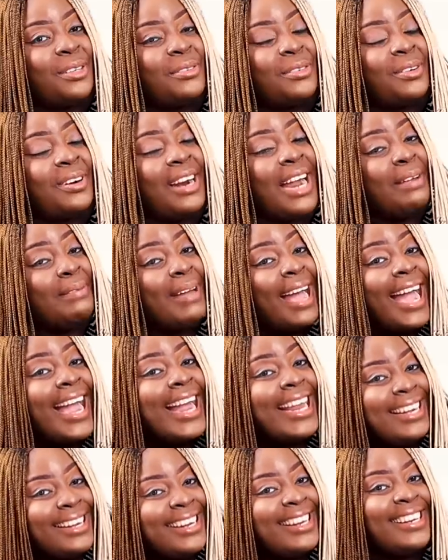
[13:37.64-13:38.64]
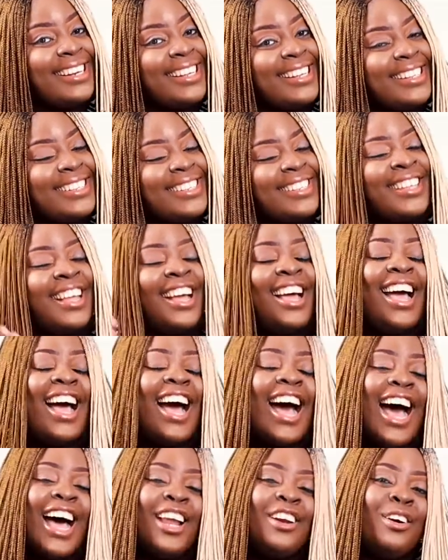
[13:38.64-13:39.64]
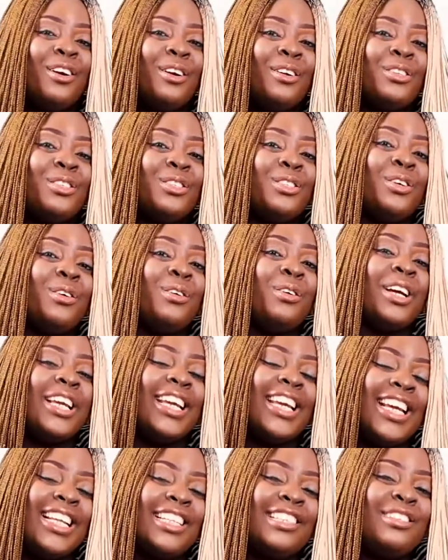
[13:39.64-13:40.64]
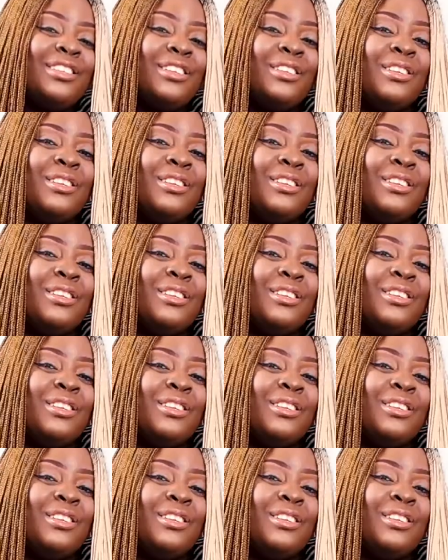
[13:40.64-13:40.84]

subscribe. I need it. And also hit